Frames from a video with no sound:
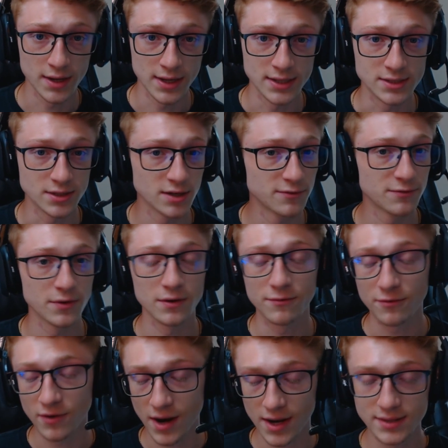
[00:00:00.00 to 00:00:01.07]
It's good for
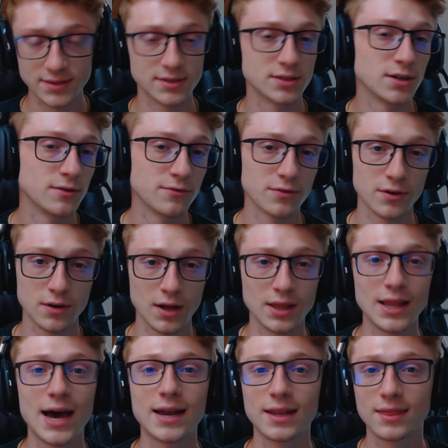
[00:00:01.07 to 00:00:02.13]
friends. It's good for a
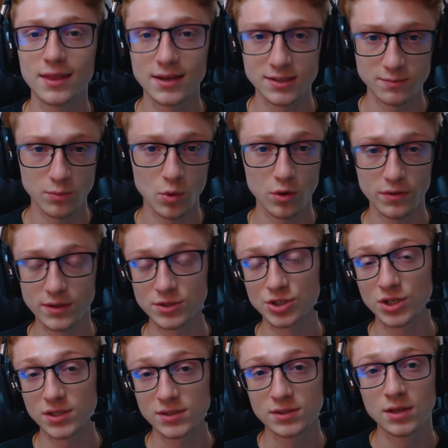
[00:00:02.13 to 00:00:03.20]
lot of things more than
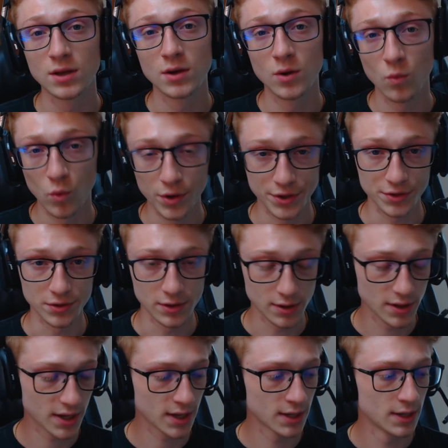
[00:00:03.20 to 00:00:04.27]
just what you're
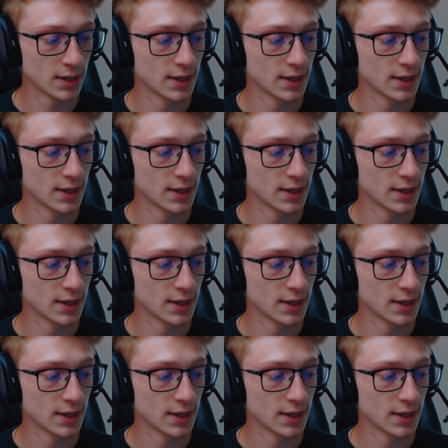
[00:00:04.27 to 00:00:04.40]
learning.